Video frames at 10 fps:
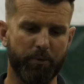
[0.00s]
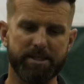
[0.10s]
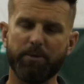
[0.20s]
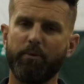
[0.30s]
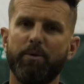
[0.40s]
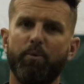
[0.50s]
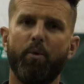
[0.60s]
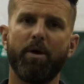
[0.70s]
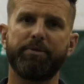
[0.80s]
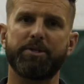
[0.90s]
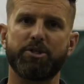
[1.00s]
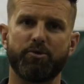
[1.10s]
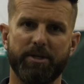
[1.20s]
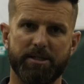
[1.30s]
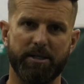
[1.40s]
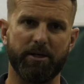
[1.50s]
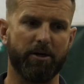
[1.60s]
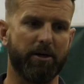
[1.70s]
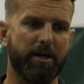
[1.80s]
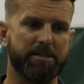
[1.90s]
reason we want the strings
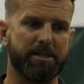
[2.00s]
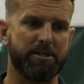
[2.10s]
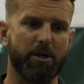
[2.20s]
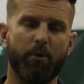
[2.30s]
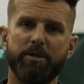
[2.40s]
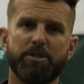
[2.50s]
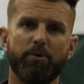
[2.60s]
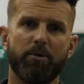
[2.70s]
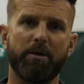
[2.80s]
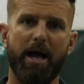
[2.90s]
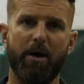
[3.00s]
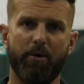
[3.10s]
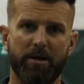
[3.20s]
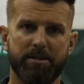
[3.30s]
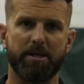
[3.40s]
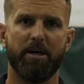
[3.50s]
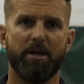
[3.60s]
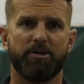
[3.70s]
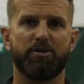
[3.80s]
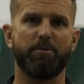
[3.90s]
here is it's going to allow us
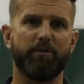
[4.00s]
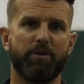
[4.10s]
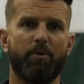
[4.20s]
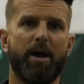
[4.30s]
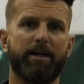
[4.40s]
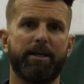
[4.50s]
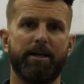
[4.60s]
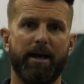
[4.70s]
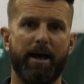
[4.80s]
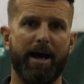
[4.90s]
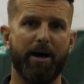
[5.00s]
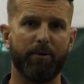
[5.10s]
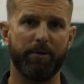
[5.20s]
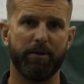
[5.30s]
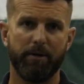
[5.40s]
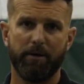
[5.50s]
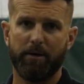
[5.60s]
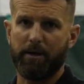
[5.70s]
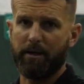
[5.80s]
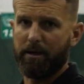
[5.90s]
to move the racket out
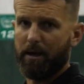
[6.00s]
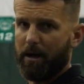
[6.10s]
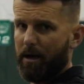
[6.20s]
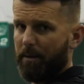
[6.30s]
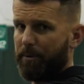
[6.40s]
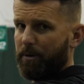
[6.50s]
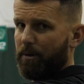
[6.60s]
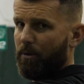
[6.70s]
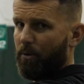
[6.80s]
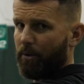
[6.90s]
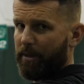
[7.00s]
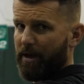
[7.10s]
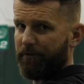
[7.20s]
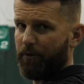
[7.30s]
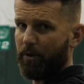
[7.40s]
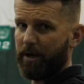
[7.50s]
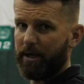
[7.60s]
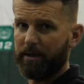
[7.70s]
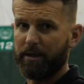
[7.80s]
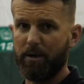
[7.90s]
and up on that
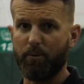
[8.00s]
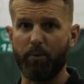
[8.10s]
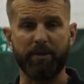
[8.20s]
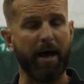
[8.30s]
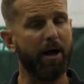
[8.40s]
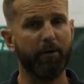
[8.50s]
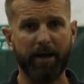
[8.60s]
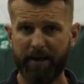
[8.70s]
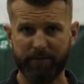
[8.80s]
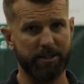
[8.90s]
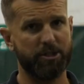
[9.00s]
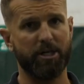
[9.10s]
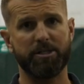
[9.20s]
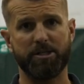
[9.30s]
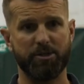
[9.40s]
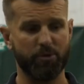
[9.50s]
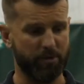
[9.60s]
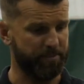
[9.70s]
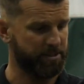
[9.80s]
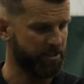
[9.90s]
forehand without having to change the
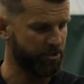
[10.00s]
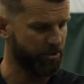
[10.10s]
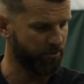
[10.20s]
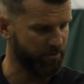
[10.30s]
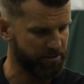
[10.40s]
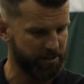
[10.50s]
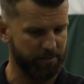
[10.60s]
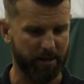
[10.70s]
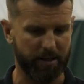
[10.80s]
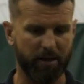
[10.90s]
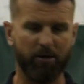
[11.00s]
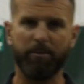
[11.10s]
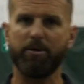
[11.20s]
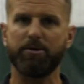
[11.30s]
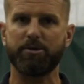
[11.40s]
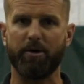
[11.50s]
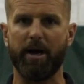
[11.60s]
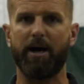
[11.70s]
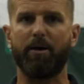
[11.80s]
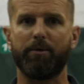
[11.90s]
joint position. You can see my elbows are
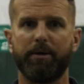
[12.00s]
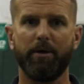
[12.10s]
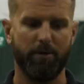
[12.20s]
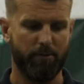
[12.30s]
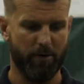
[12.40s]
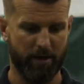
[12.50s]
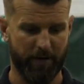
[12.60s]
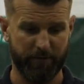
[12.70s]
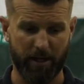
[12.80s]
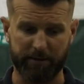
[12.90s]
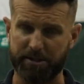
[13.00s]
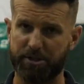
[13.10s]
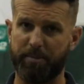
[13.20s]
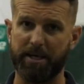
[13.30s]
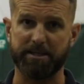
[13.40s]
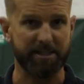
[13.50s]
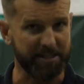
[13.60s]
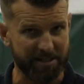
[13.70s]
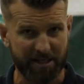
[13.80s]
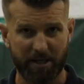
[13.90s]
out, right? I've got the
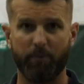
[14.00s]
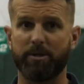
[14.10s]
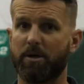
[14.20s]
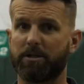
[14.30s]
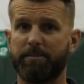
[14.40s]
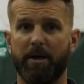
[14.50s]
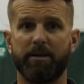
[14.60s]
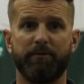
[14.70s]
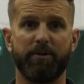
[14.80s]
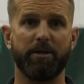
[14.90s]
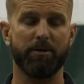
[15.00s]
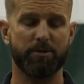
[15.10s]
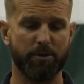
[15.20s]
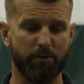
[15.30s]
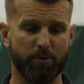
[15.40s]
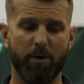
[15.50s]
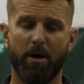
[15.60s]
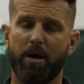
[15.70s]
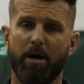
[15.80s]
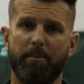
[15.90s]
spacing we talked about in video 2
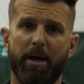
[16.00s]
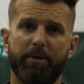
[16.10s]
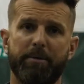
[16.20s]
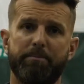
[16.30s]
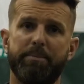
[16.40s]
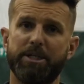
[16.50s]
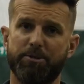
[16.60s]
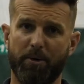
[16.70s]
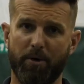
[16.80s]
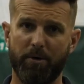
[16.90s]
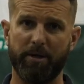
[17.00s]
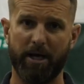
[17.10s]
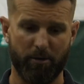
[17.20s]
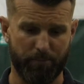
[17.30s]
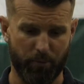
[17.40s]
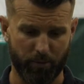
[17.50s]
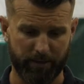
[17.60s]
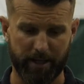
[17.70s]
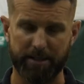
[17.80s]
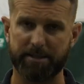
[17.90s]
about the beach ball and how
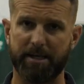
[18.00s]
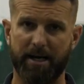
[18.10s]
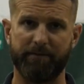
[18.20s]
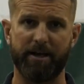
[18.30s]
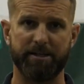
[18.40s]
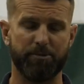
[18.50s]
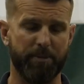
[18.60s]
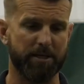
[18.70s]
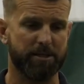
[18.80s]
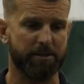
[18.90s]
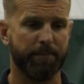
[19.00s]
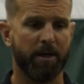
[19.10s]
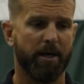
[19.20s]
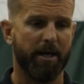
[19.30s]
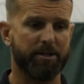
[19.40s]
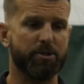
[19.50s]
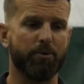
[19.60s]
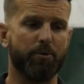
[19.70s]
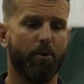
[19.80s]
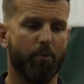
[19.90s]
important that is to have that space. And
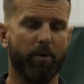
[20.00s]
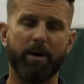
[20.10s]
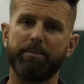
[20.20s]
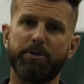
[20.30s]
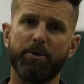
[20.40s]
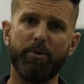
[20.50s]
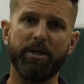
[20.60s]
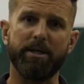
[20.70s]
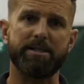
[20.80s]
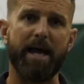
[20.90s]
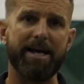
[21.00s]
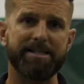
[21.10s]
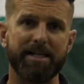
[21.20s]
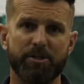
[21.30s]
so what I'm doing is as I